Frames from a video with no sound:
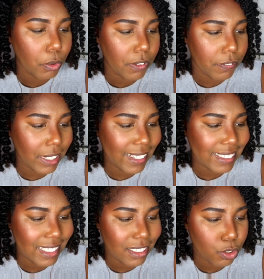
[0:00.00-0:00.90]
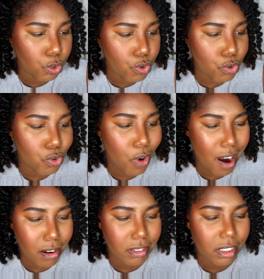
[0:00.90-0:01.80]
reflecting the true
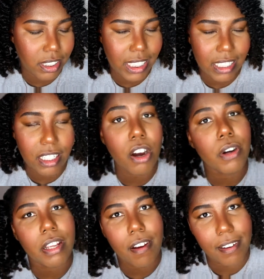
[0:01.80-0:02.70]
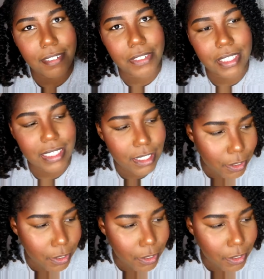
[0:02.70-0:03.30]
alter ego in all of us.